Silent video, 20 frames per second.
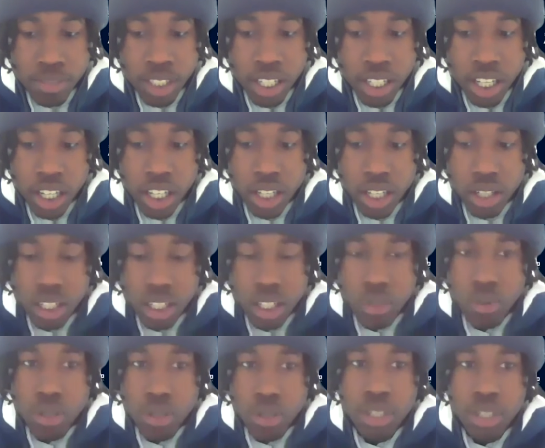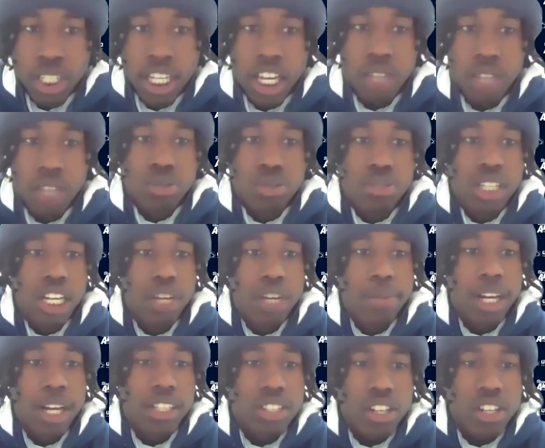What really helped when
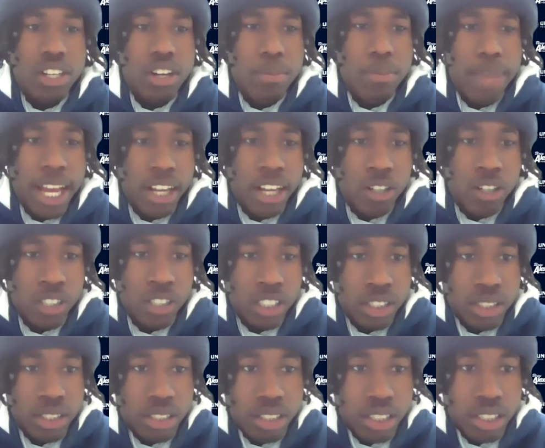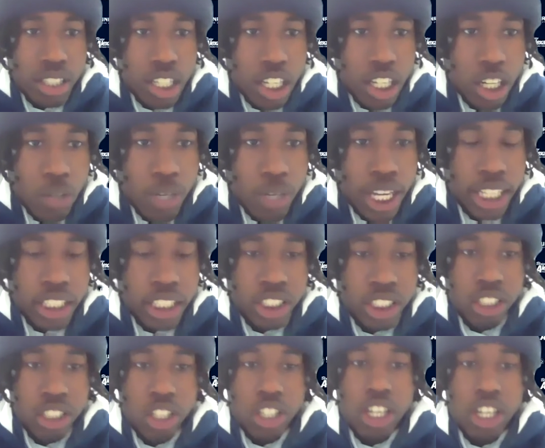everybody turned their back on us, we have to
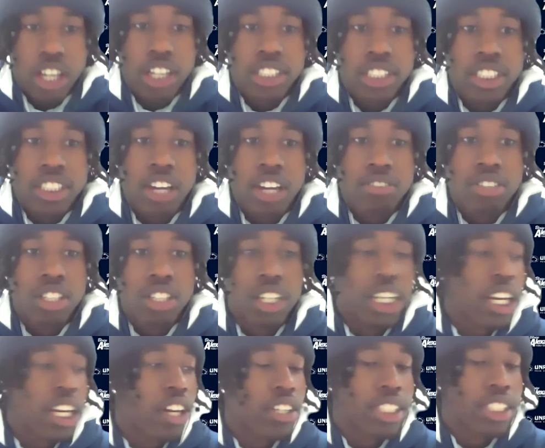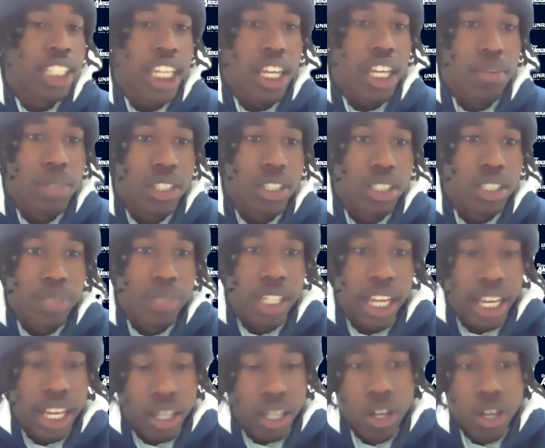just look at ourselves and look at our team and just be
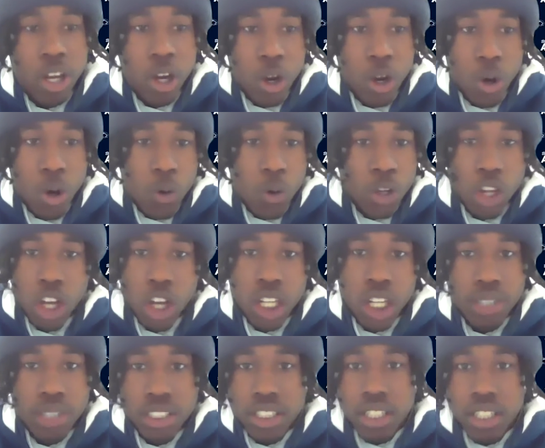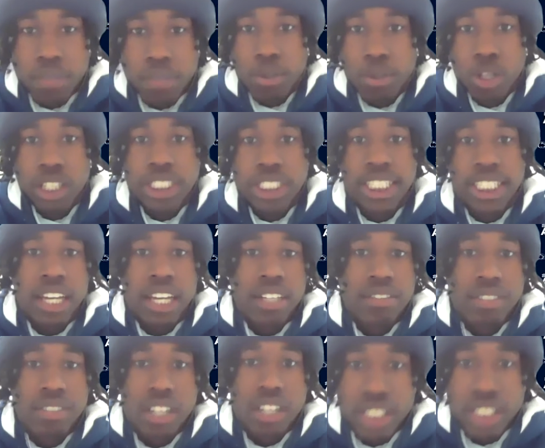like, we're the only ones who could pull us out
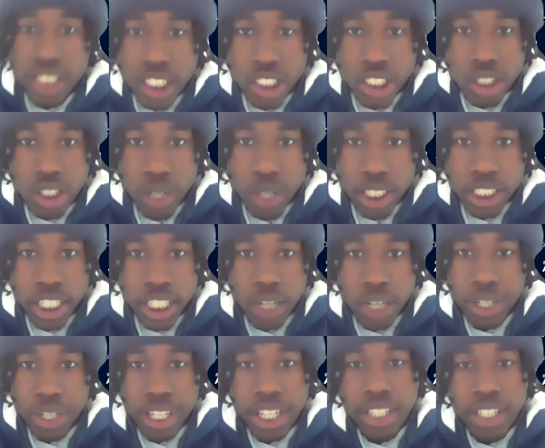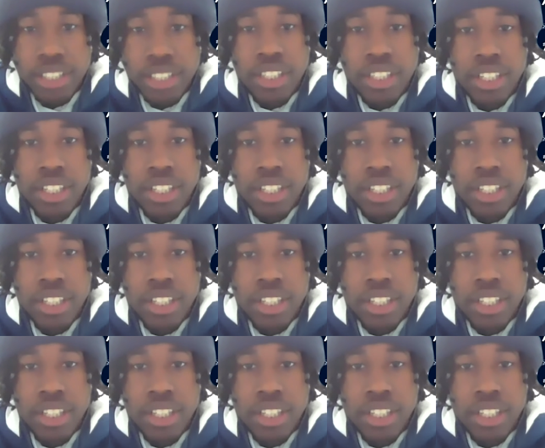of the situation that we're in.